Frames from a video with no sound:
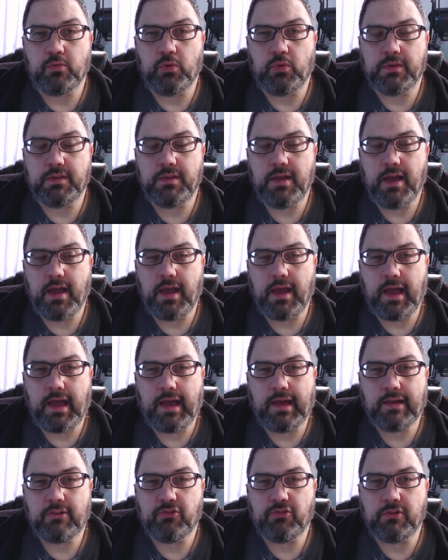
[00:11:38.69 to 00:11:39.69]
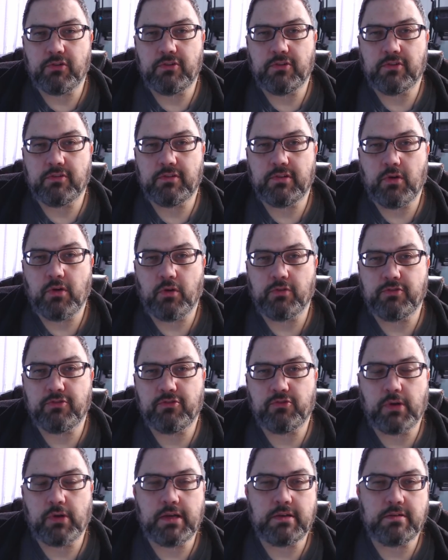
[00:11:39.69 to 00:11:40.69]
Would they actually just go
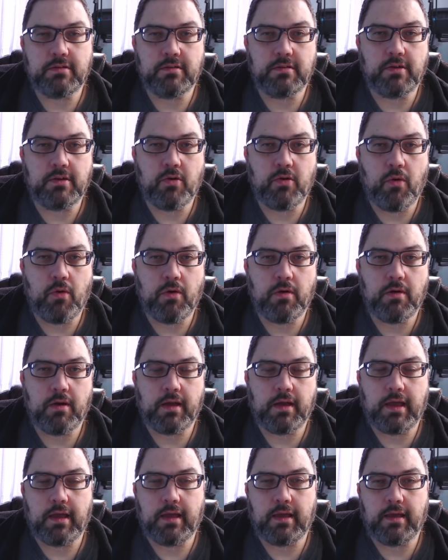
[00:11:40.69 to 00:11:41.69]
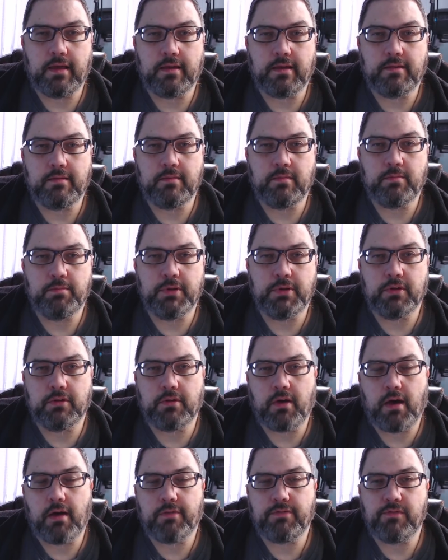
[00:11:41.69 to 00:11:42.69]
straight to the core and
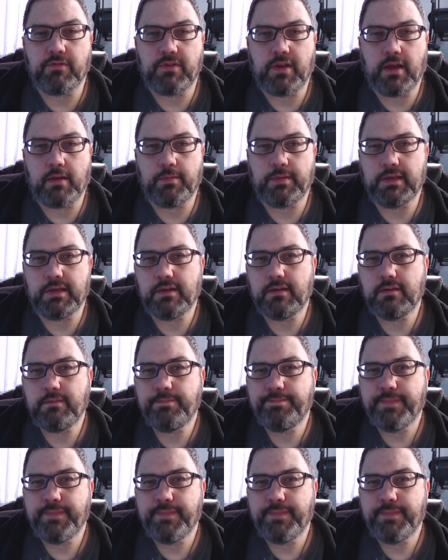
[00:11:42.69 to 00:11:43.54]
build off of Debian?